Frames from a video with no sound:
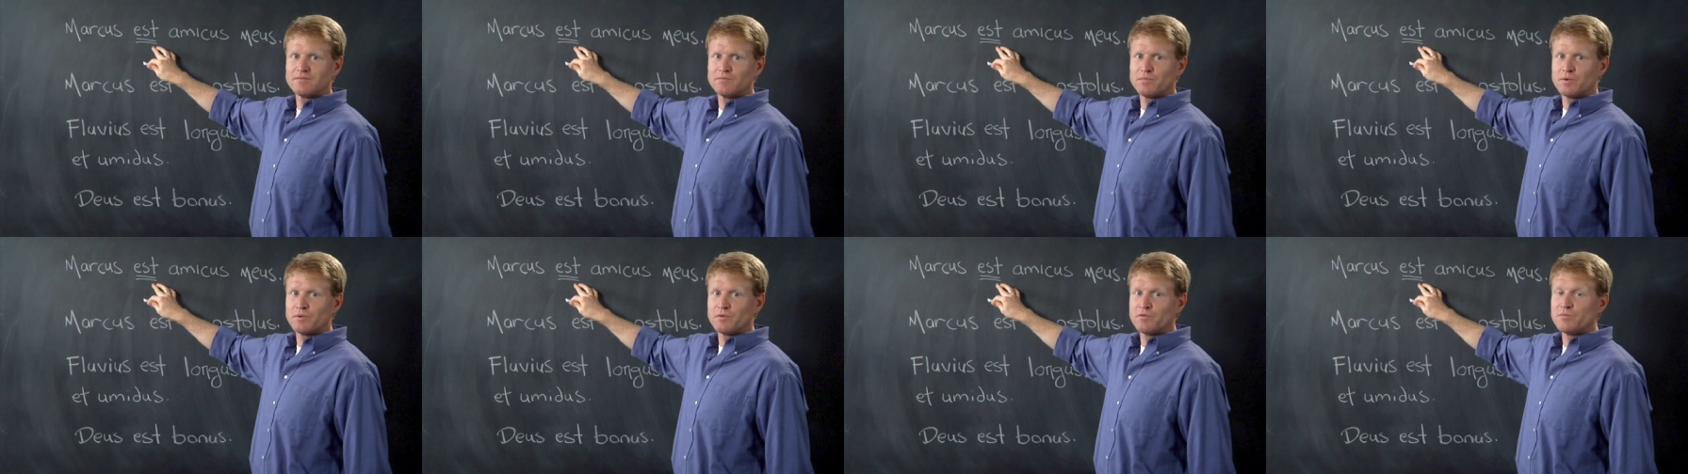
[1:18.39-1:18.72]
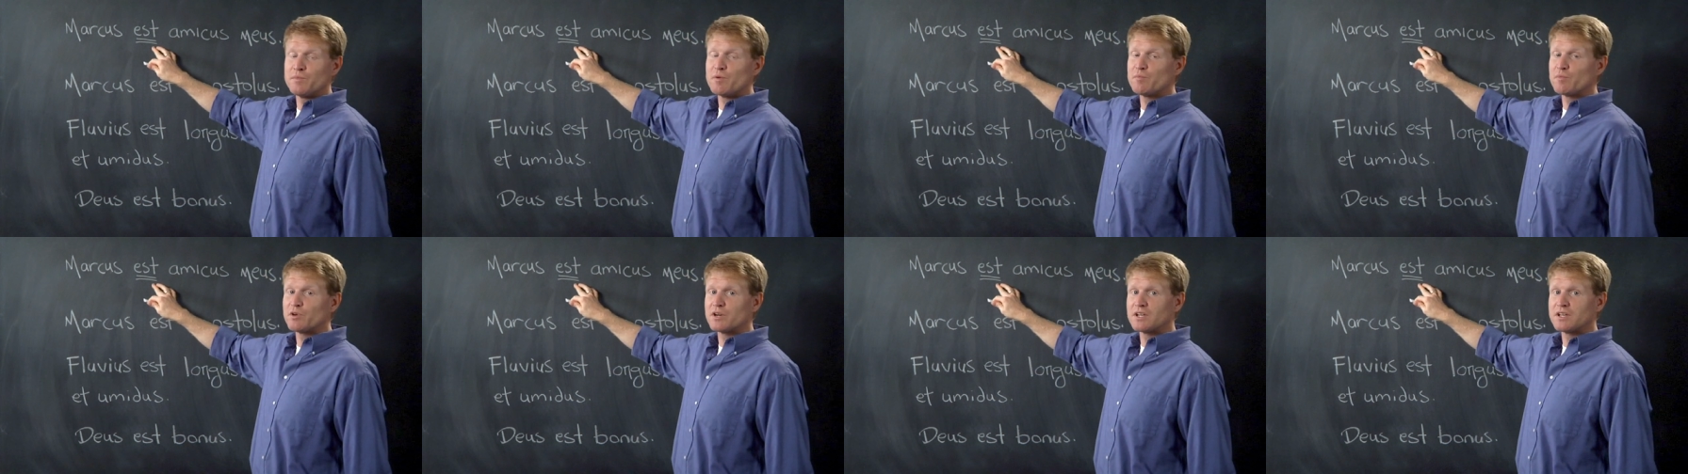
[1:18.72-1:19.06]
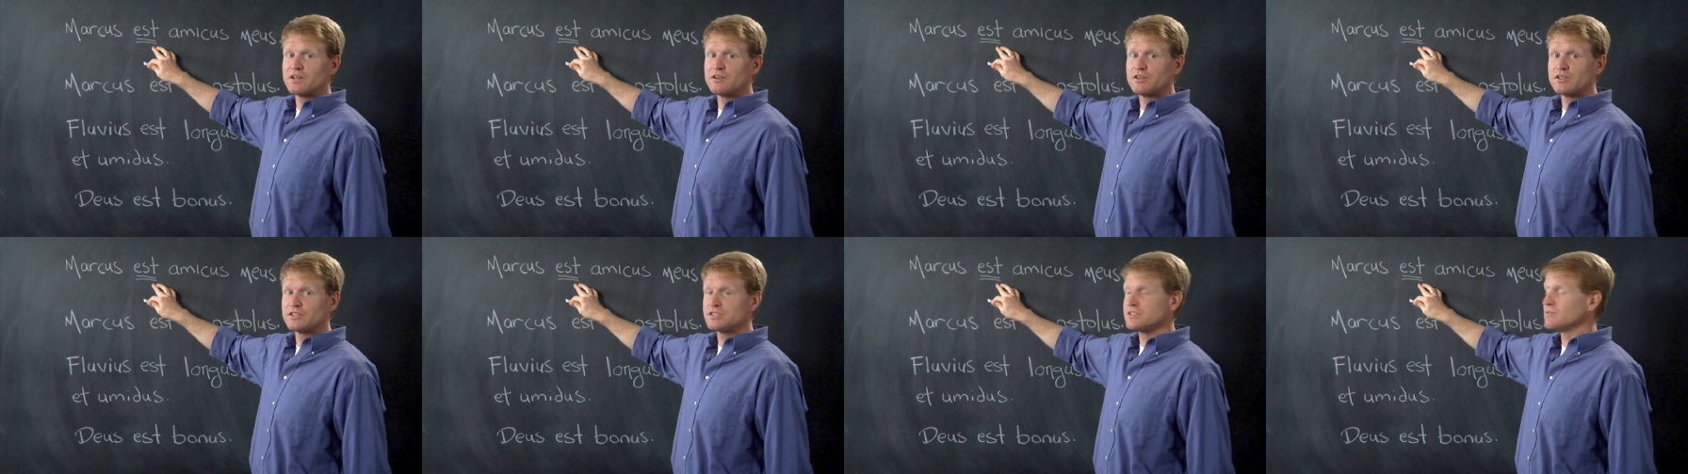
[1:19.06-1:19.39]
but remember it
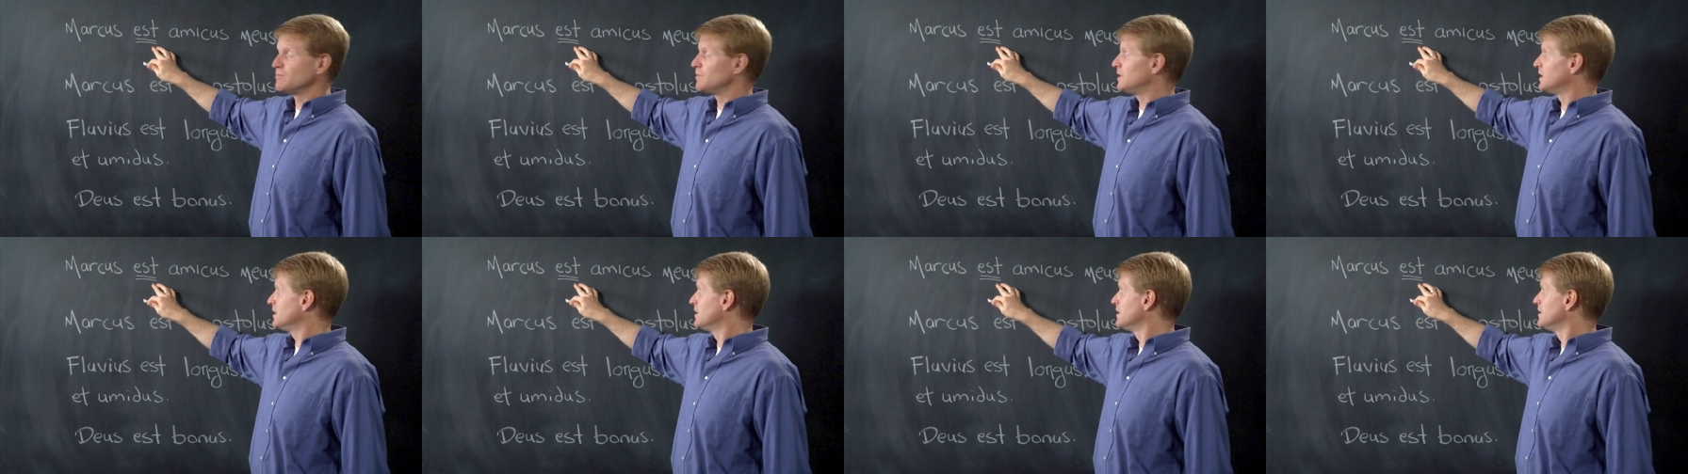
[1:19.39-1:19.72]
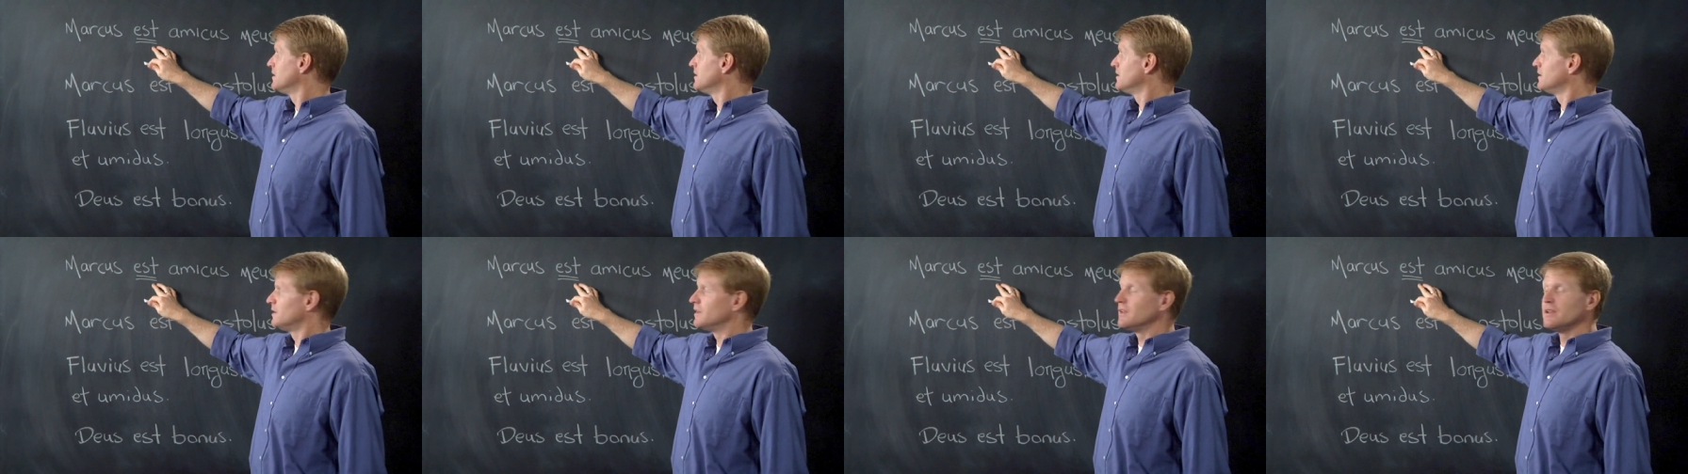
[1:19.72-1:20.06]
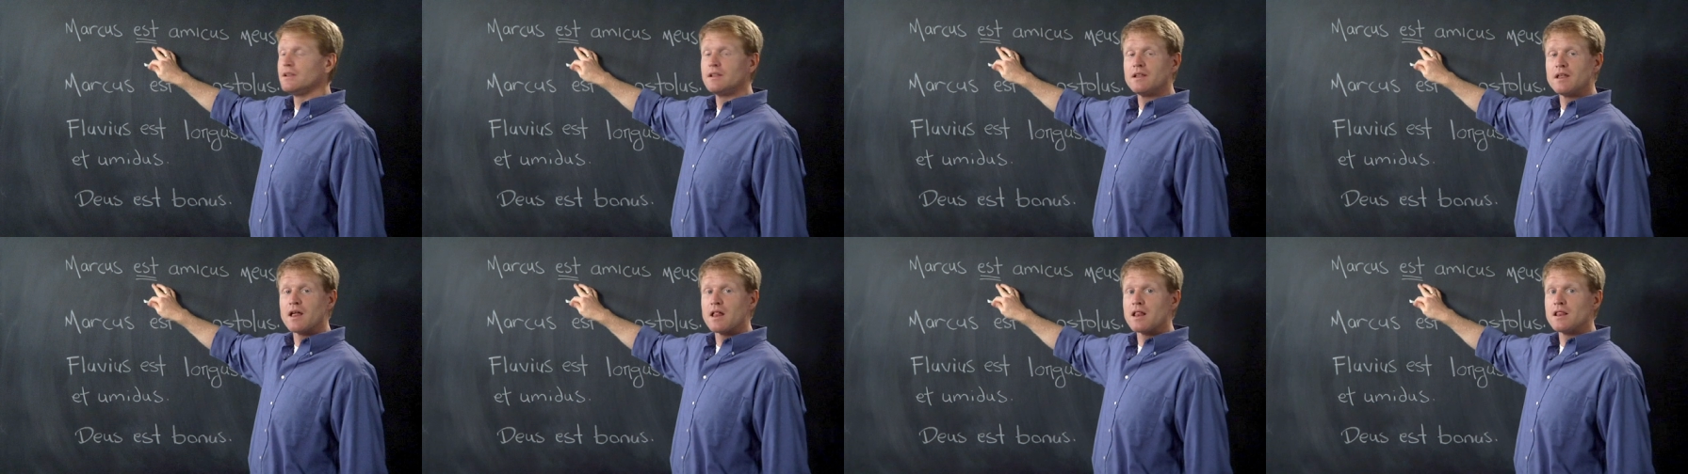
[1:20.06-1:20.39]
can also mean
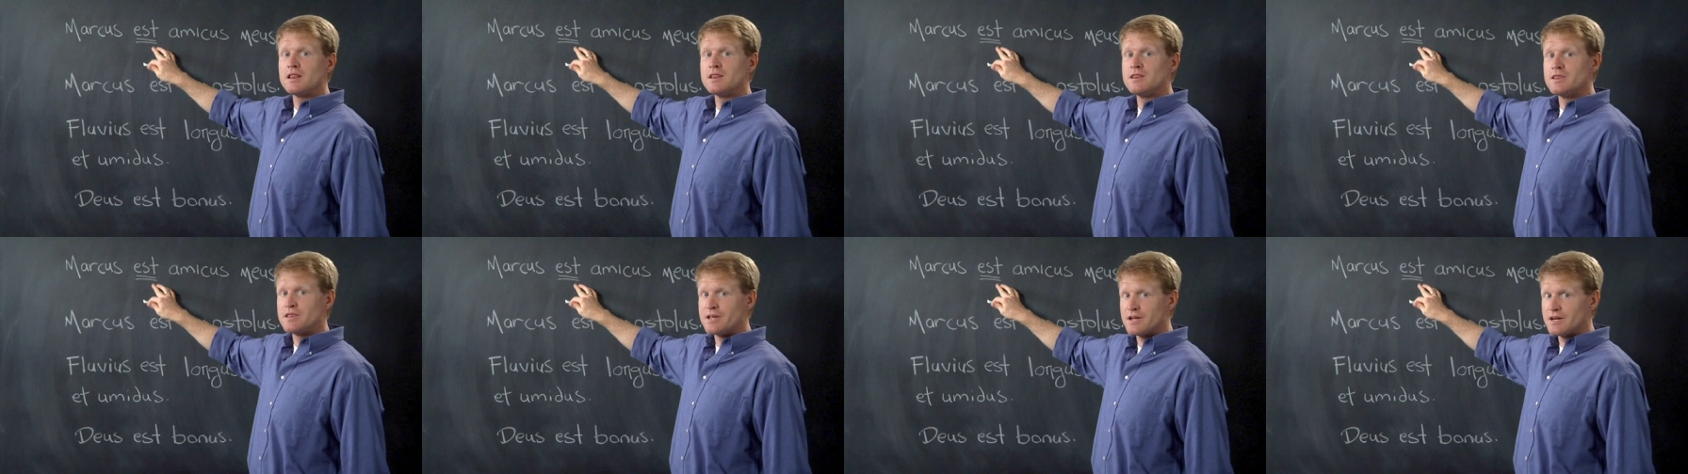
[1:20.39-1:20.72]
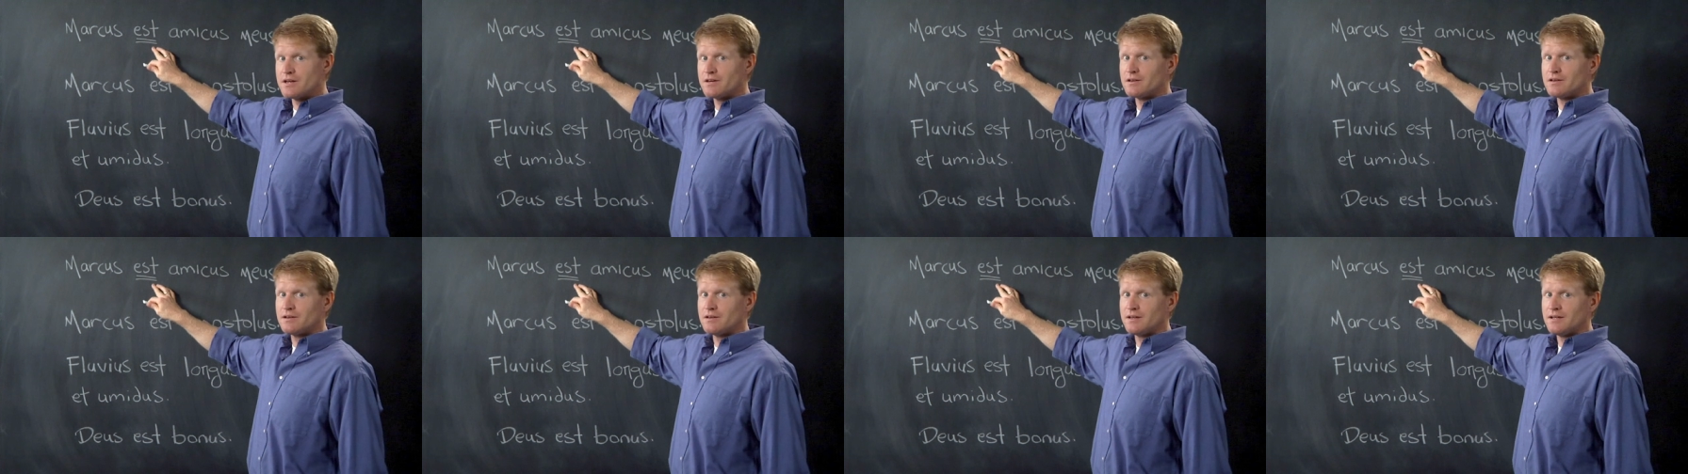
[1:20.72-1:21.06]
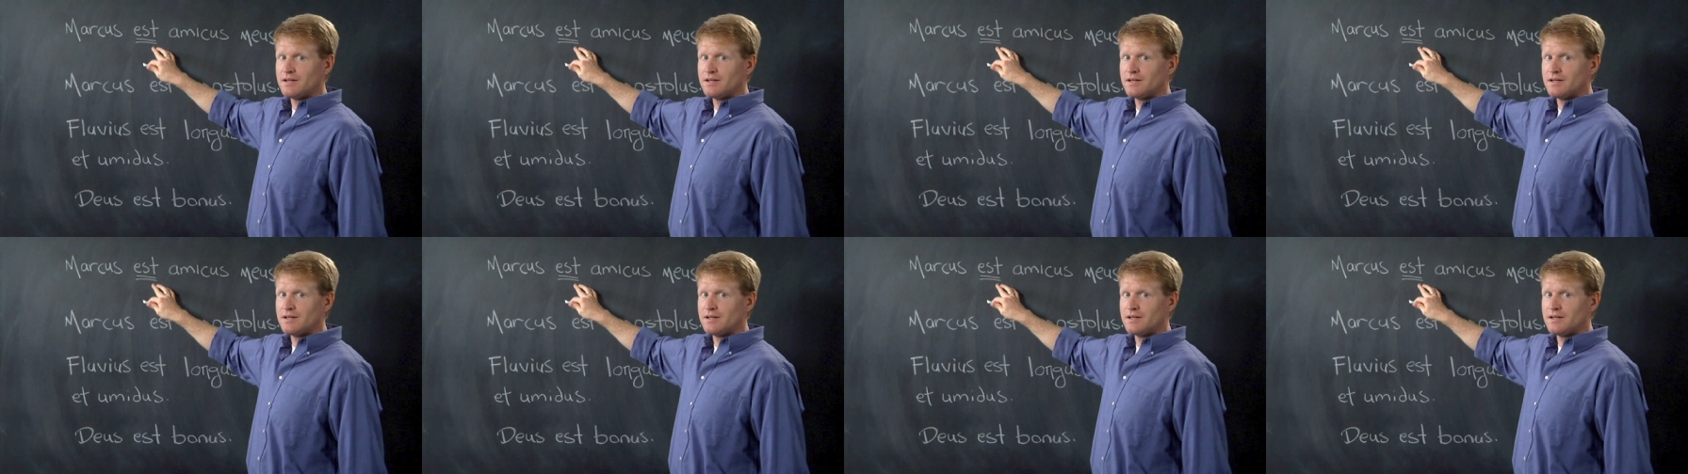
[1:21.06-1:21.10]
there